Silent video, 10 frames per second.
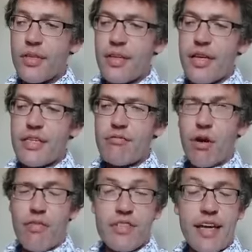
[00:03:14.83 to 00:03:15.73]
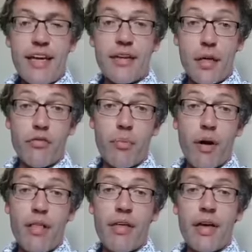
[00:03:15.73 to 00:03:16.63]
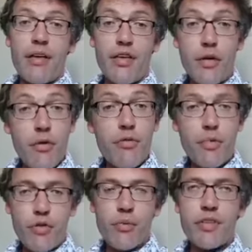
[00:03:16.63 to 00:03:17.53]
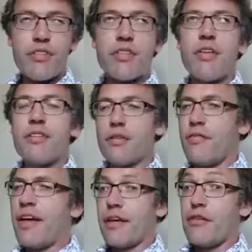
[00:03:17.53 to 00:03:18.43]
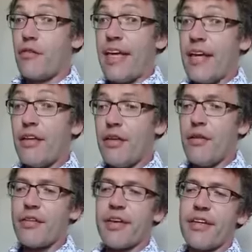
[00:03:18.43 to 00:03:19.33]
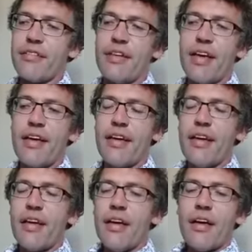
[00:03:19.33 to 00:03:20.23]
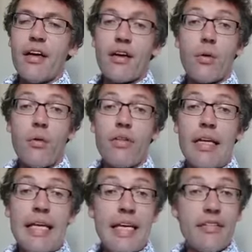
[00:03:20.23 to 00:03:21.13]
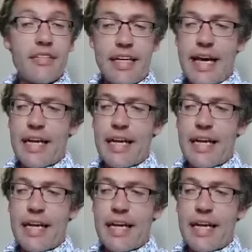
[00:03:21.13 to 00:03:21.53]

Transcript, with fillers: is rather taken over by their youth movement, sort of echoes of the Hitler Youth going on here, uh, called the League of St.